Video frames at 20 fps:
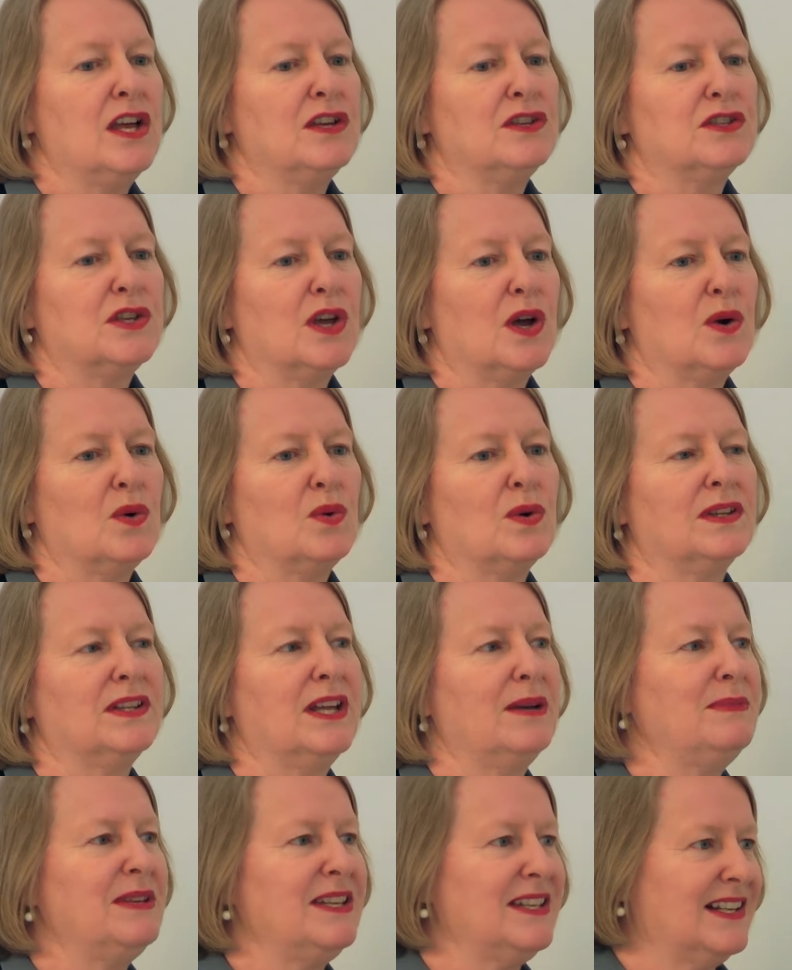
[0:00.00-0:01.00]
So
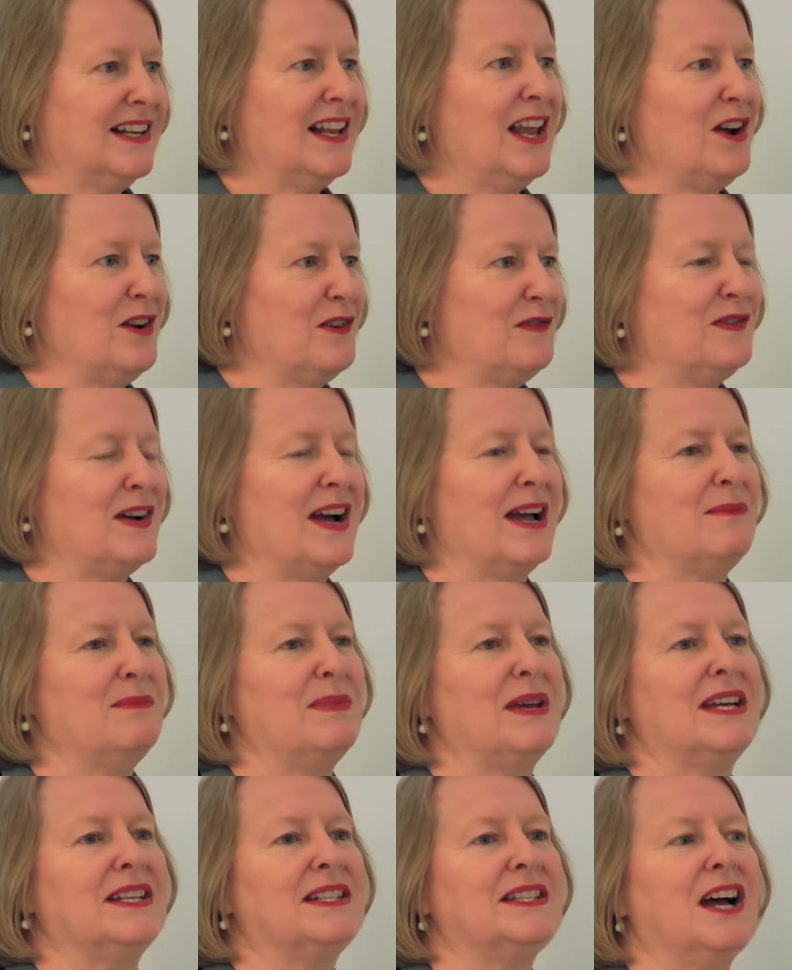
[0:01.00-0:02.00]
let me clarify a
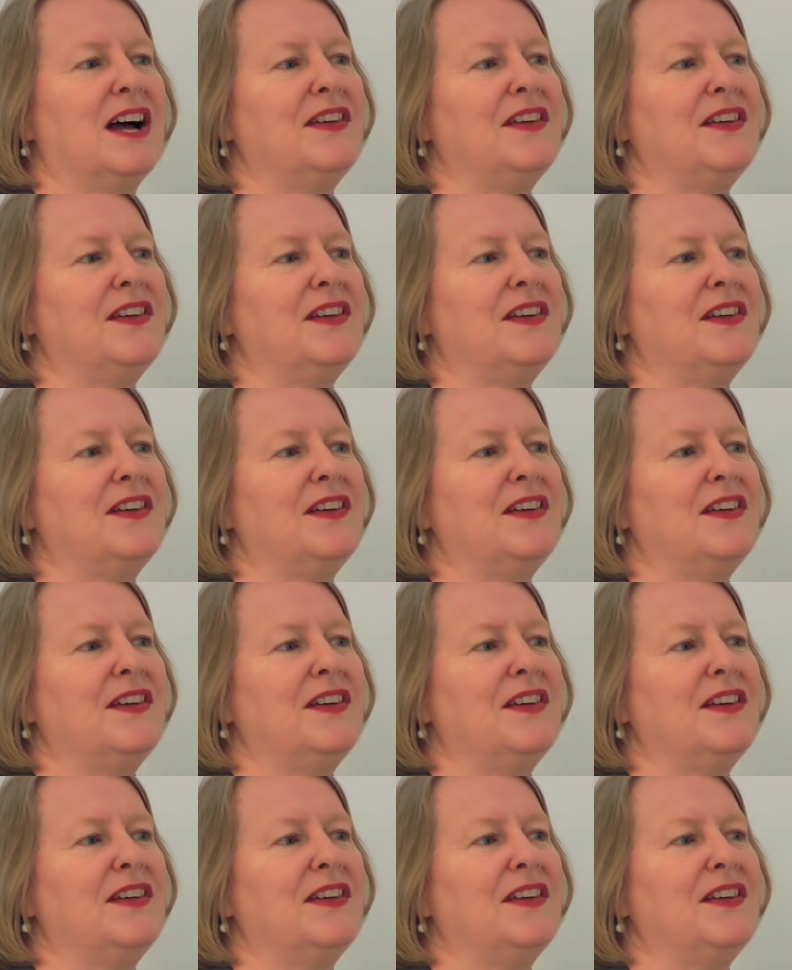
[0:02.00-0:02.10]
bit.